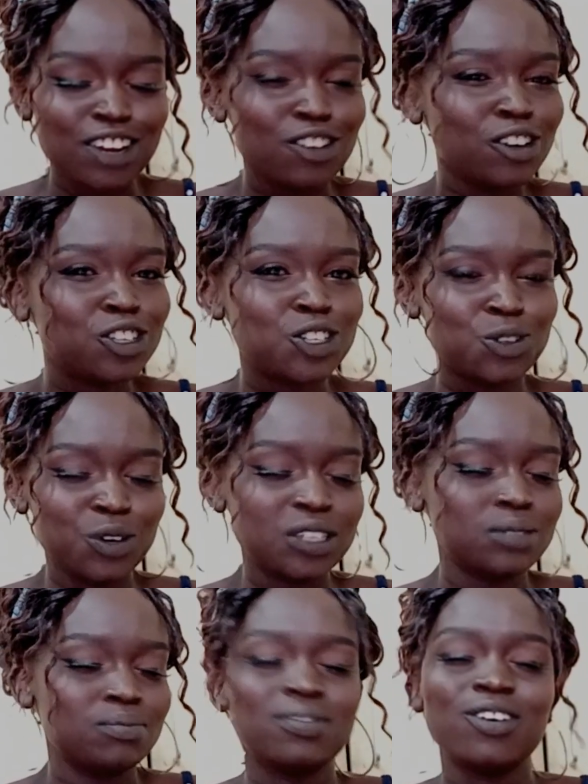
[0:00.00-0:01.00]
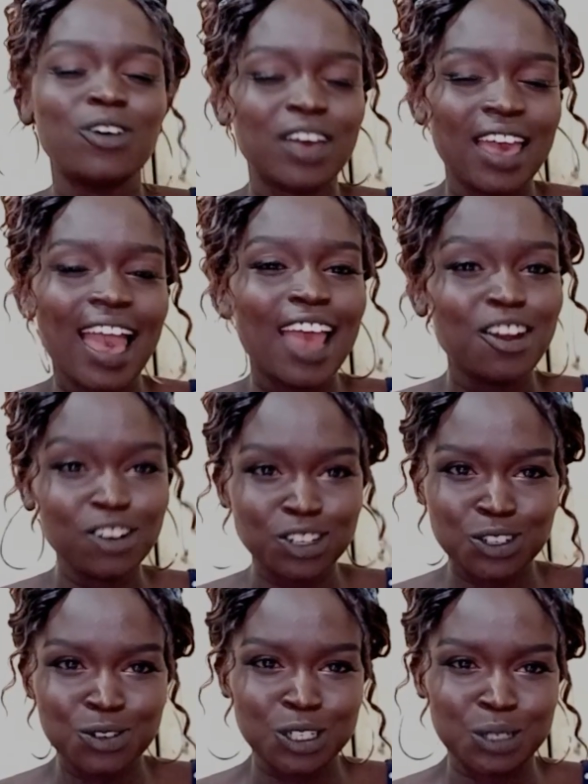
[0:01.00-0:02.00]
Don't do it. Okay, I
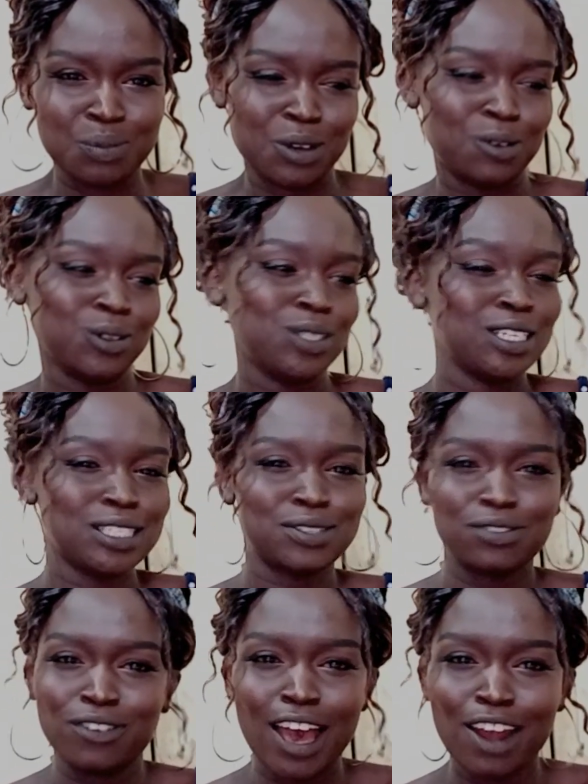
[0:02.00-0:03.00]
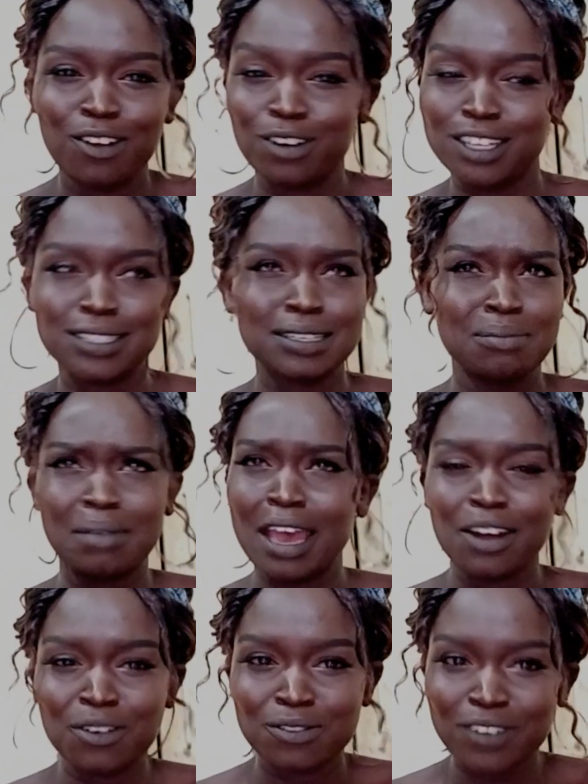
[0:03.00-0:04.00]
don't do it because it's fun or it's some
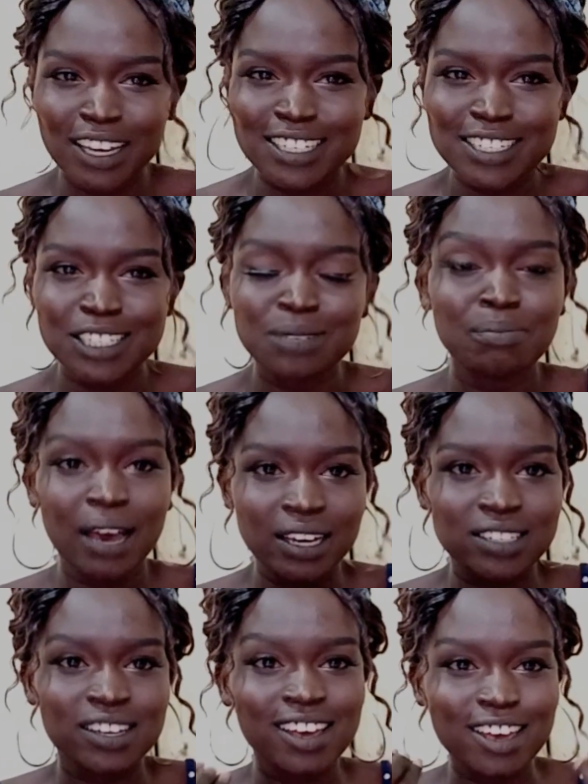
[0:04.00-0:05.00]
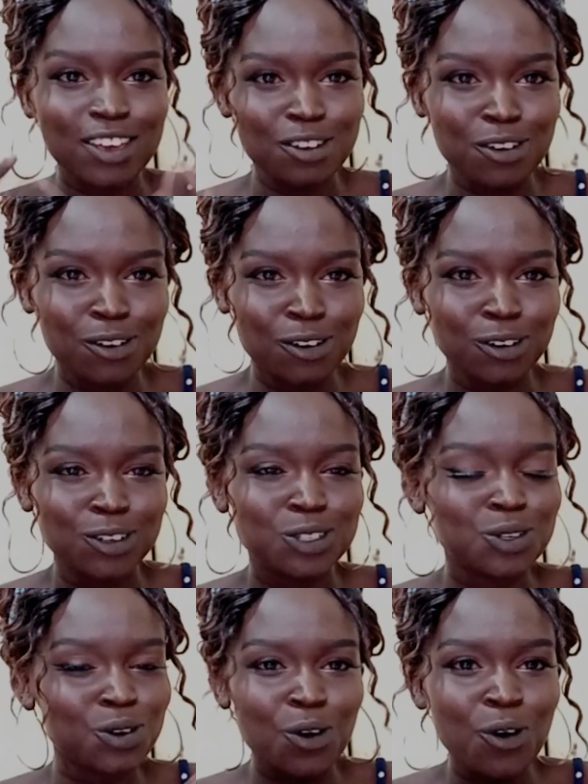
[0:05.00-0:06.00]
kind of fetish, but, you know,
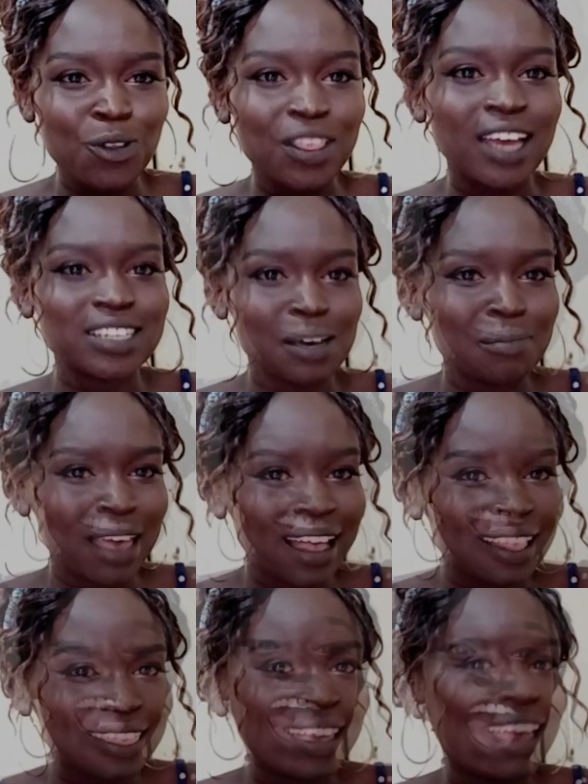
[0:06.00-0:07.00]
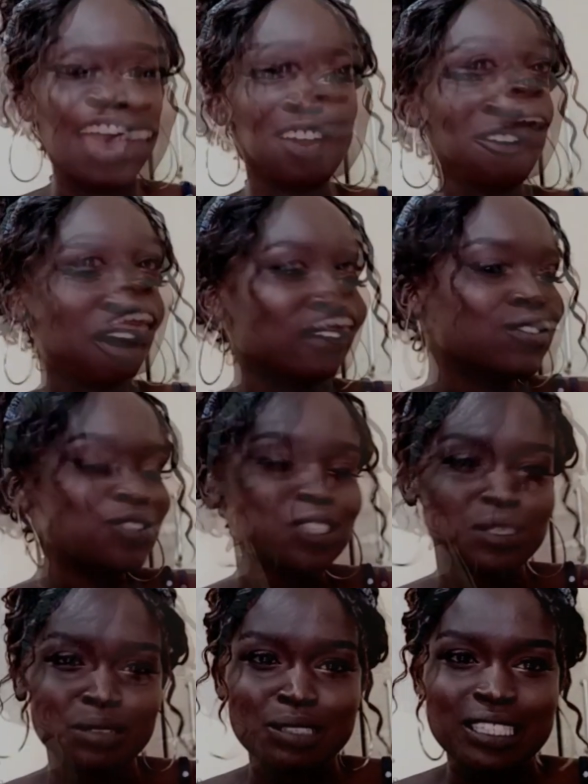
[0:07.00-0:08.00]
to know that I'm healthy, you have to
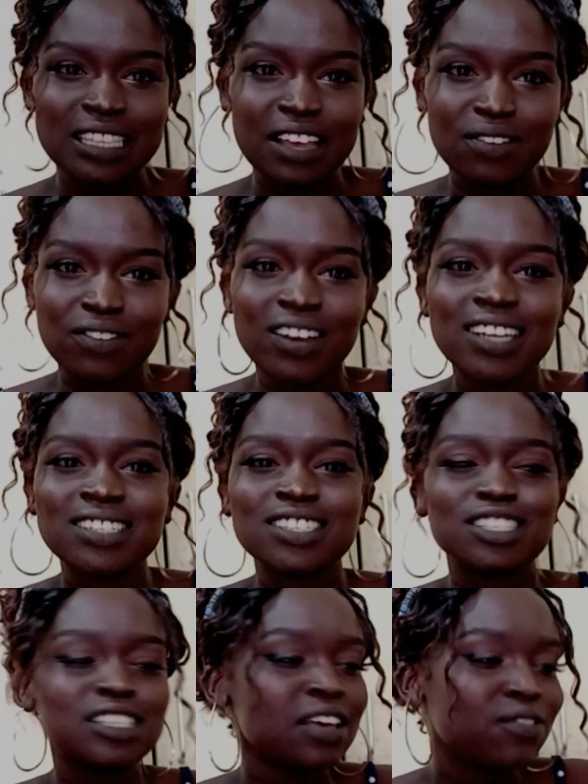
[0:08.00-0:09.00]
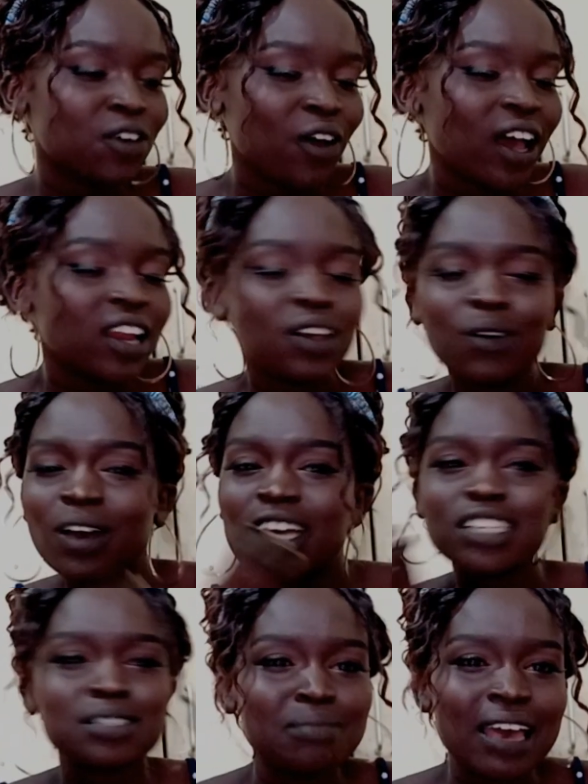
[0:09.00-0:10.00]
sniff it. Sniff your
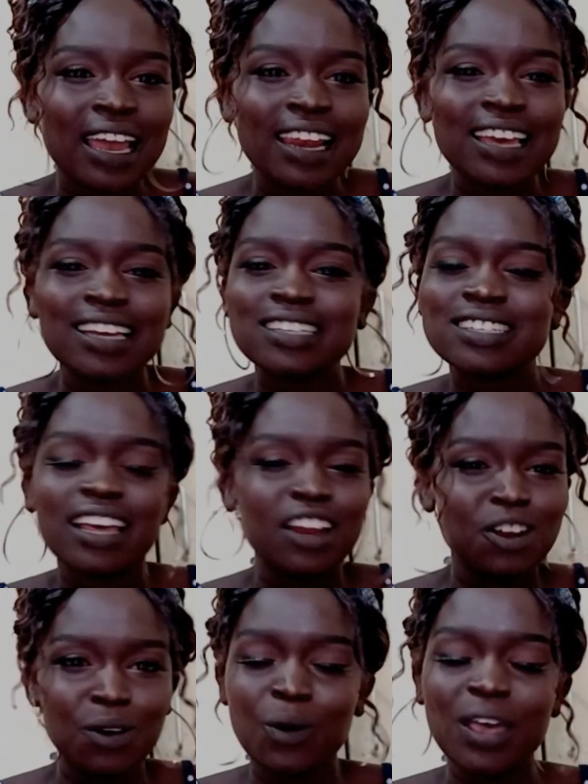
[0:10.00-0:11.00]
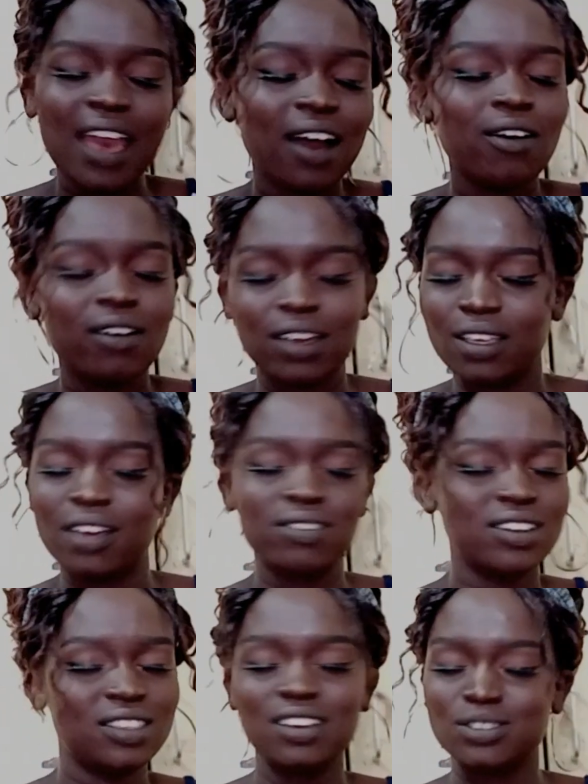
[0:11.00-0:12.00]
underwear, smell it, and know, yeah, okay,
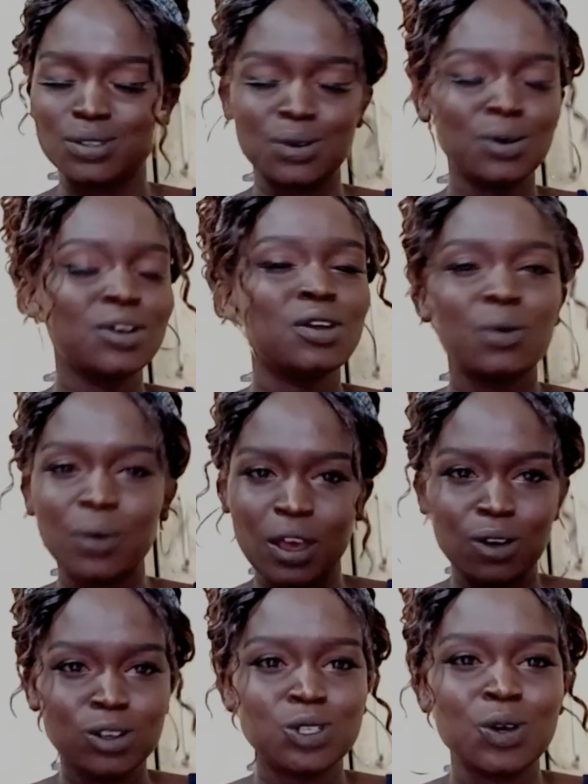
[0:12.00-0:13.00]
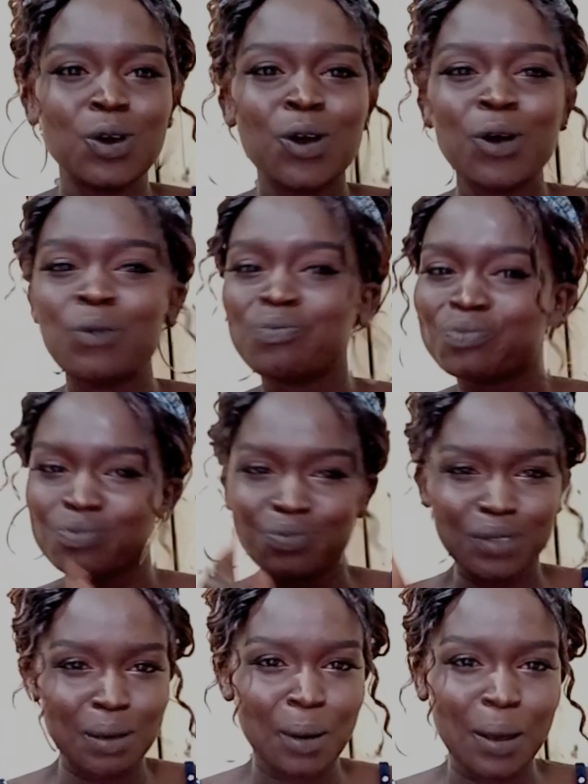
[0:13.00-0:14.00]
everything is good. We are good to go.
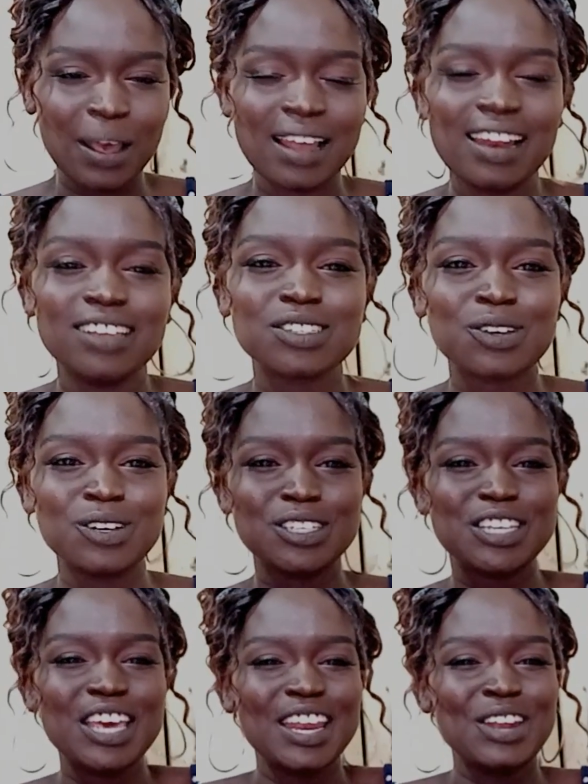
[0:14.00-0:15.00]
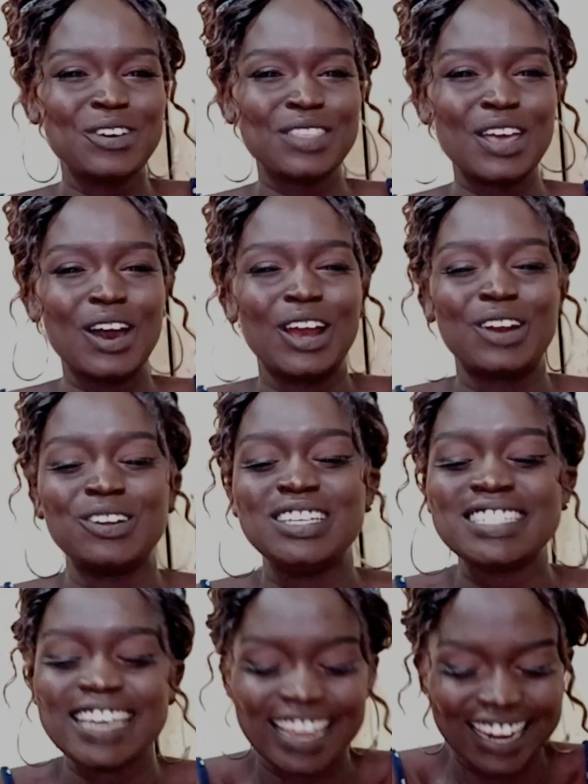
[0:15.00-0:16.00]
Let's continue the
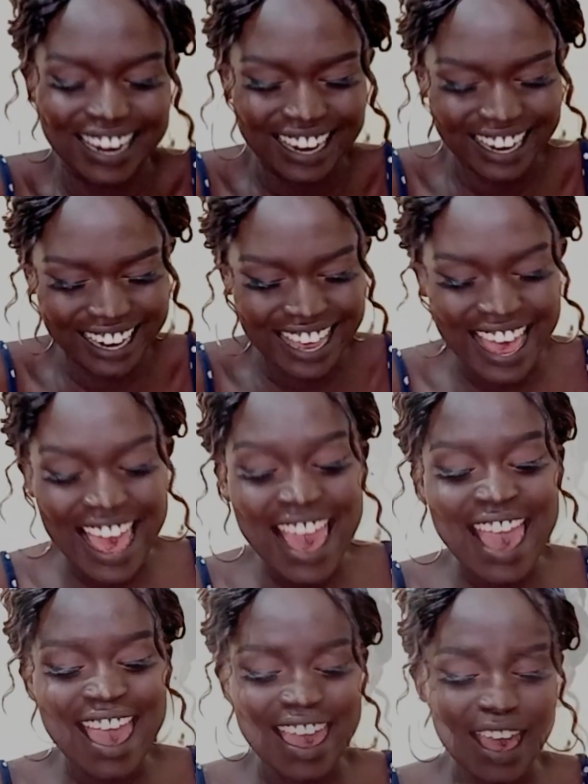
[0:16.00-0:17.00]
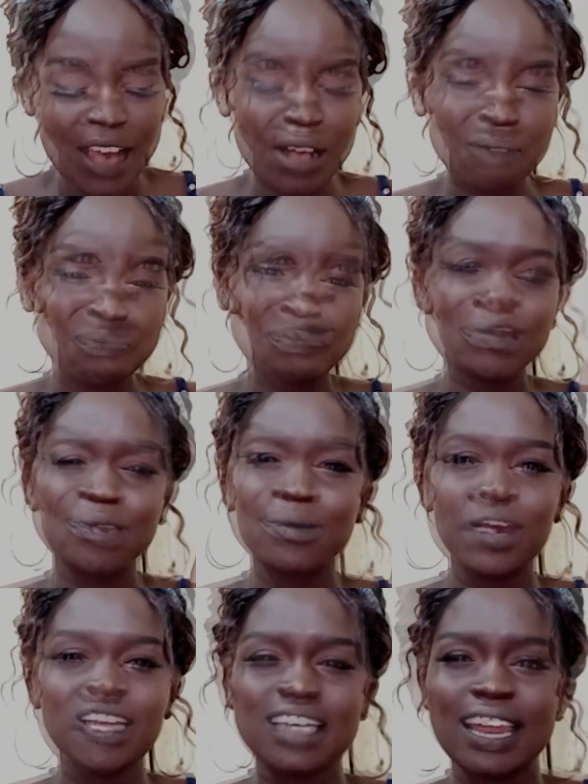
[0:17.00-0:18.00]
routine. Yeah, when
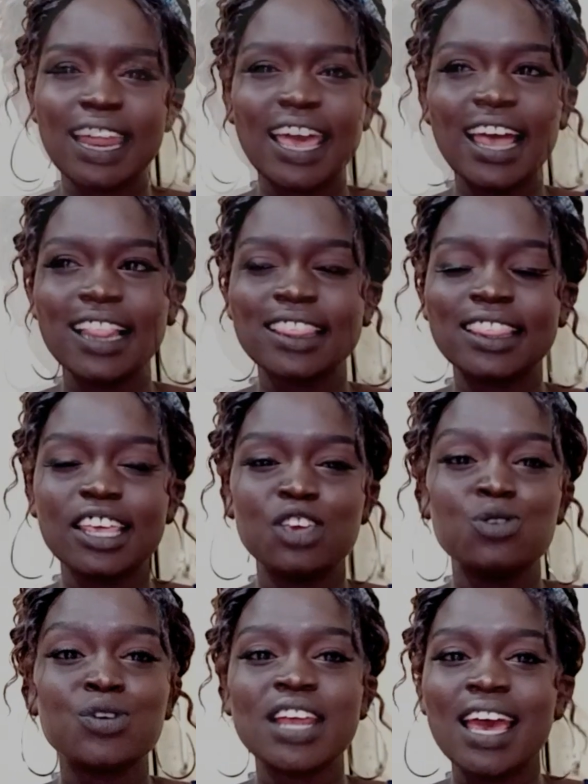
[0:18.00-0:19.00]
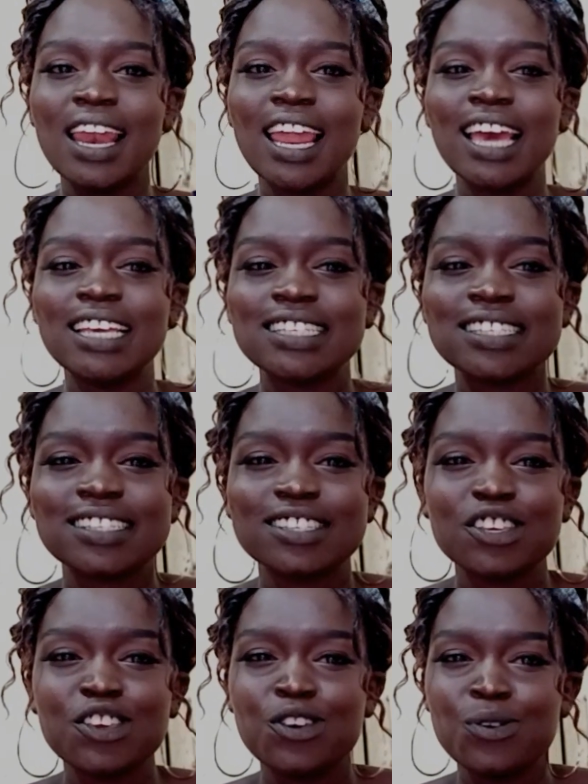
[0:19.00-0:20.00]
you eat unhealthy, you realize
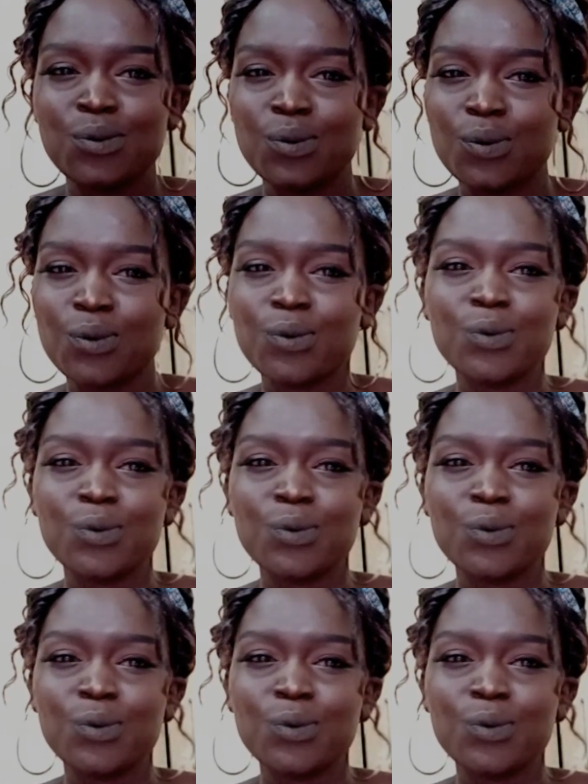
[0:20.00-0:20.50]
you,